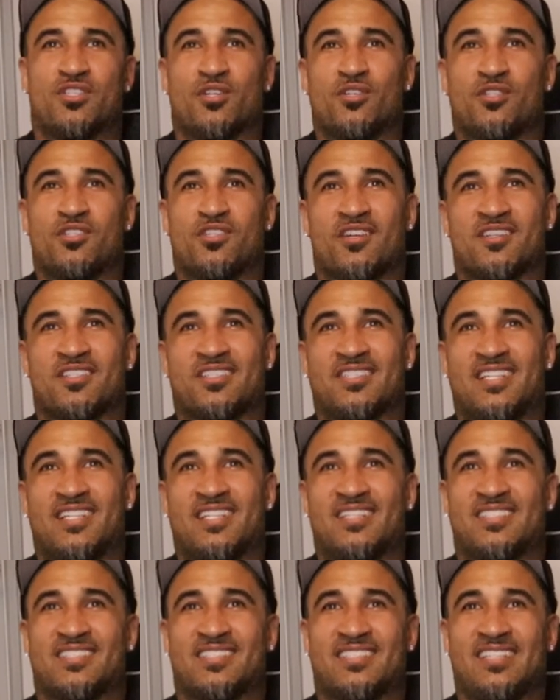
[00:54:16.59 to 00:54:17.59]
JoJo
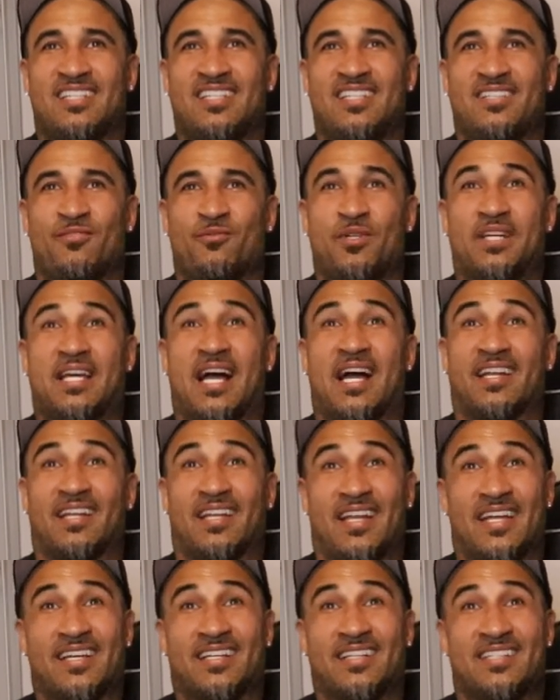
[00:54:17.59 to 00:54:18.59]
seen C. We got
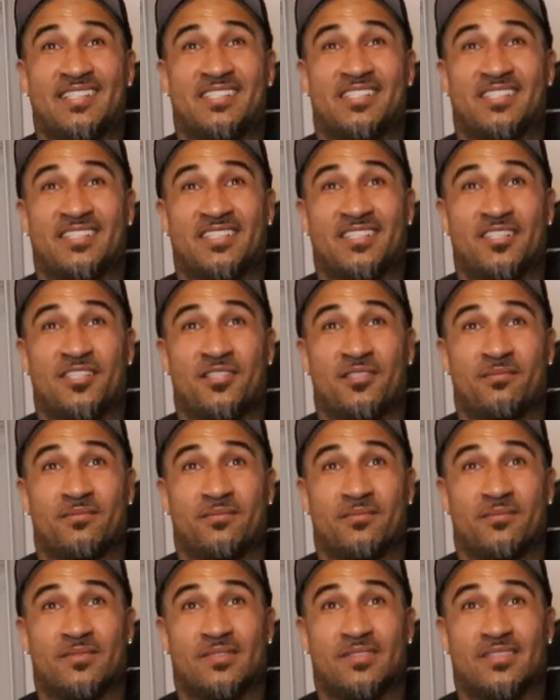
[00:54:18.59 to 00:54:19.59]
the Lakeland
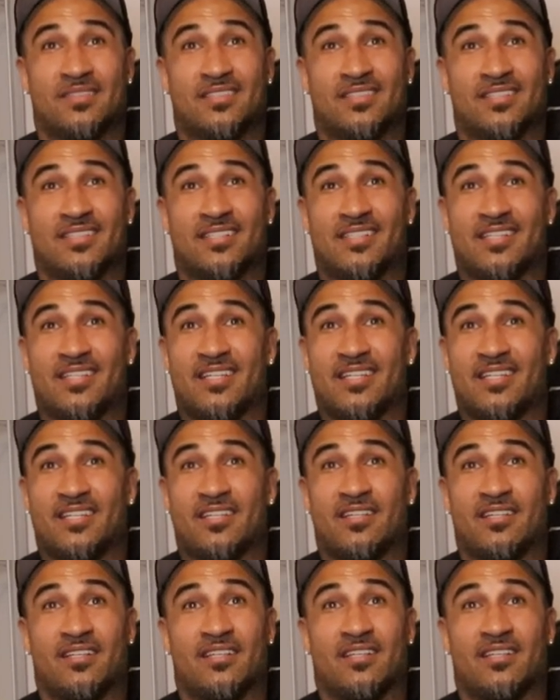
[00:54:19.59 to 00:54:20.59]
Gym.
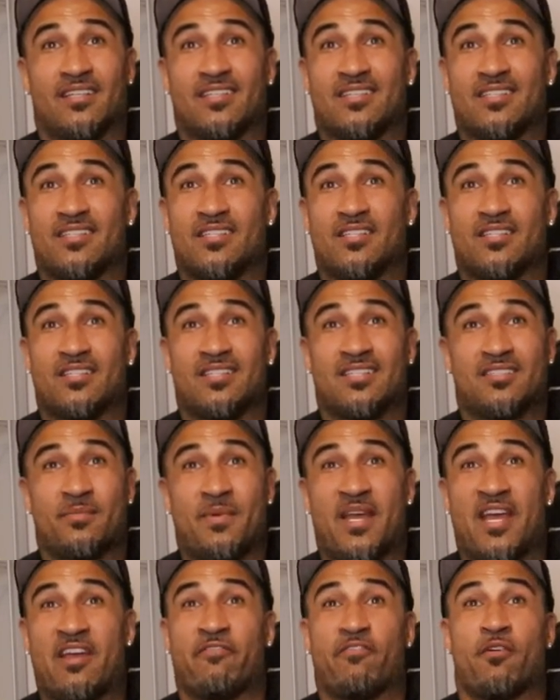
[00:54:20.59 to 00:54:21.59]
JoJo, the point, the
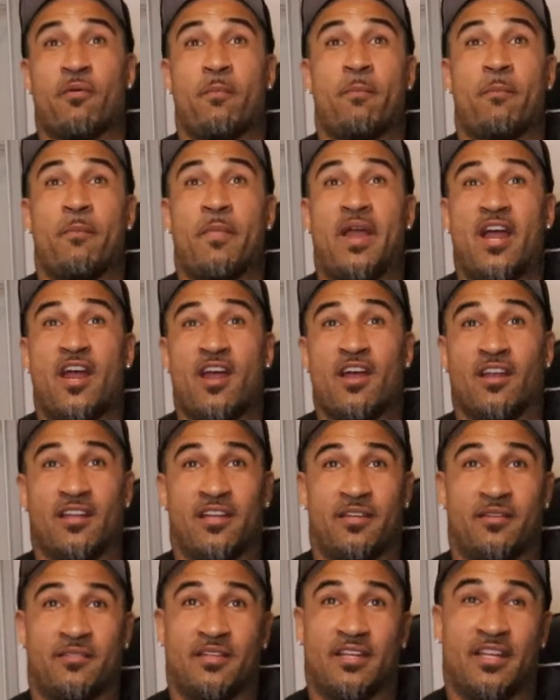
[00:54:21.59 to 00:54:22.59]
guard. This man from
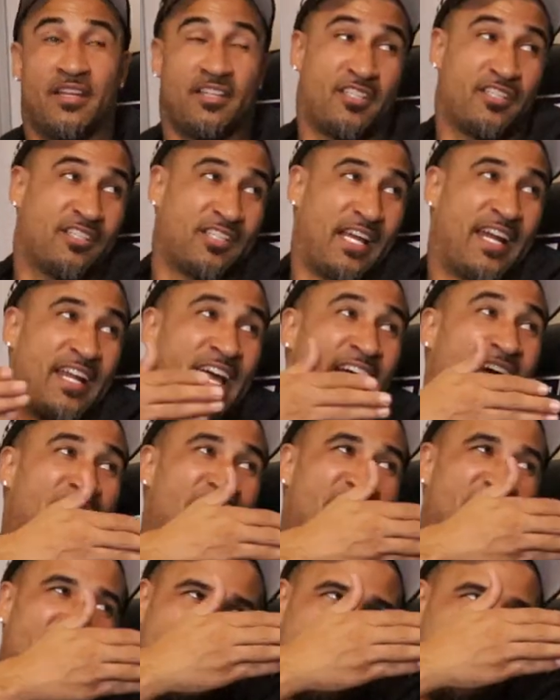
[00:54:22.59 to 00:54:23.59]
Maryland. The guard. Shout
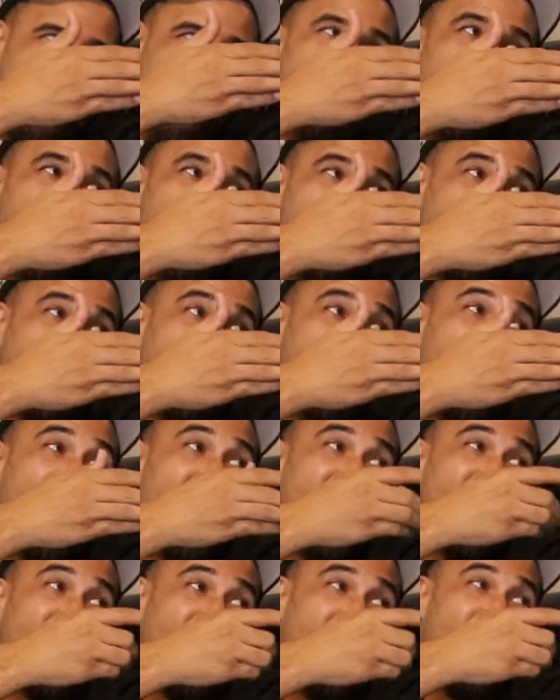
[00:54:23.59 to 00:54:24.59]
out, he never knew you was from
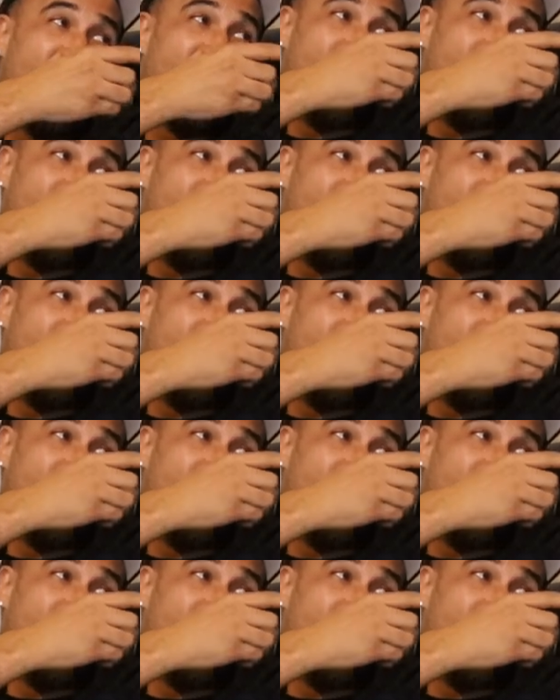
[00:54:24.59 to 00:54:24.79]
Maryland uh,